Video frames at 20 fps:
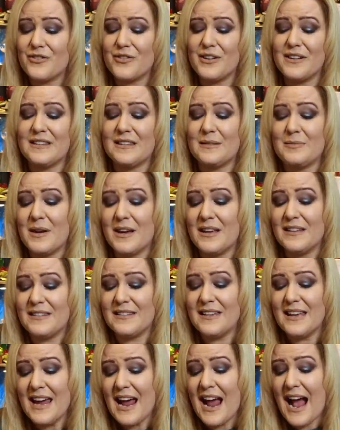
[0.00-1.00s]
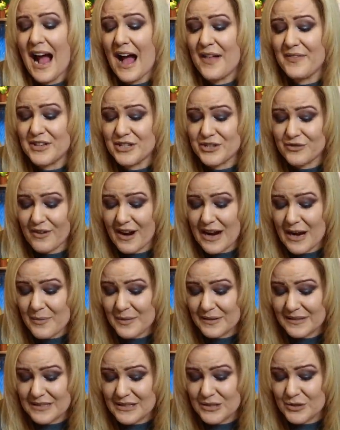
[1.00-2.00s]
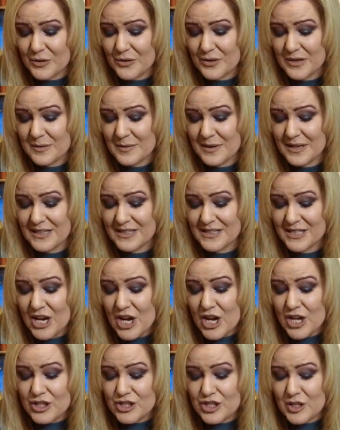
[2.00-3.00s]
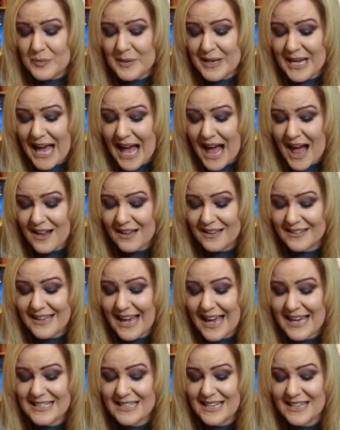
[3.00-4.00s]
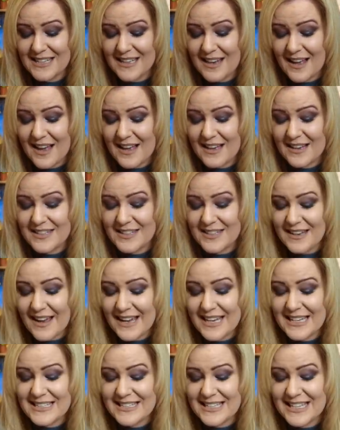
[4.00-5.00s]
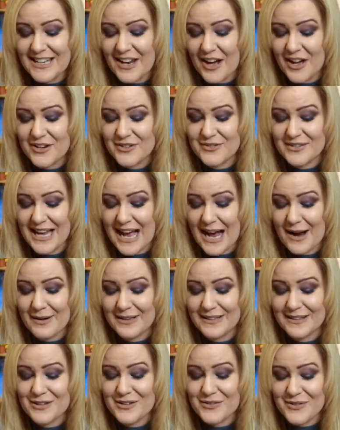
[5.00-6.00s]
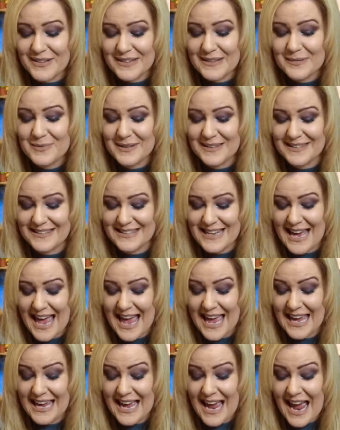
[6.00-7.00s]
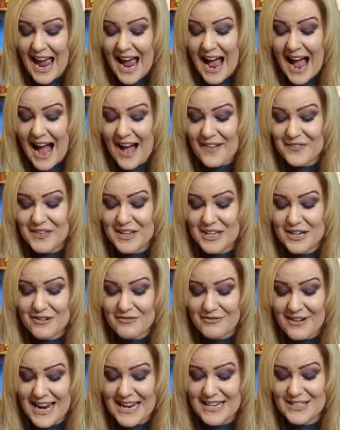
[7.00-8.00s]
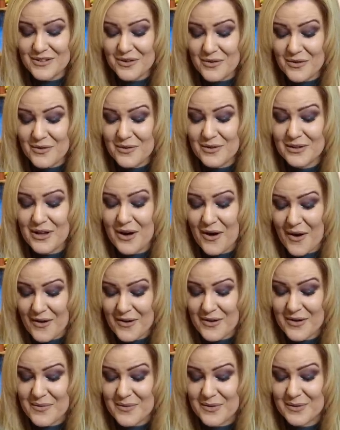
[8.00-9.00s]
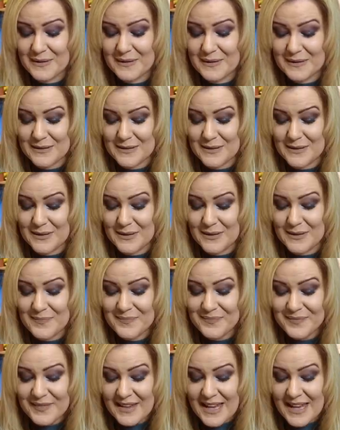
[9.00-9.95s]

Christmas and the Tri-Wizard Tournament to be held at 1900 hours Christmas Day at the Great Hall Hogwarts School.